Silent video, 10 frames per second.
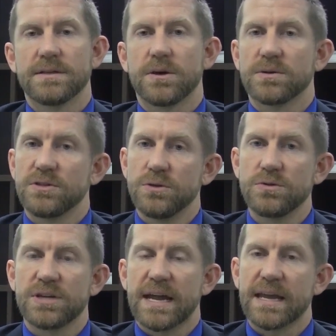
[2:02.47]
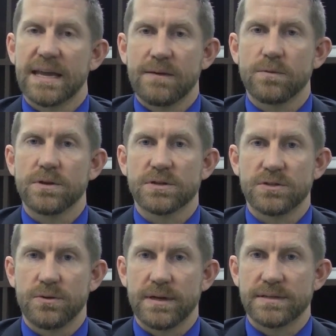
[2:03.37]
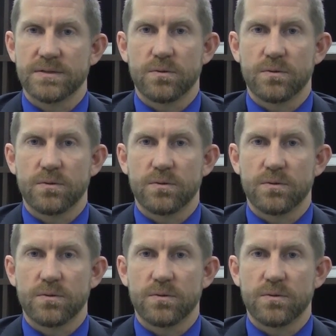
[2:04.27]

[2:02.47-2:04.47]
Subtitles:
So it's you checking in with your students,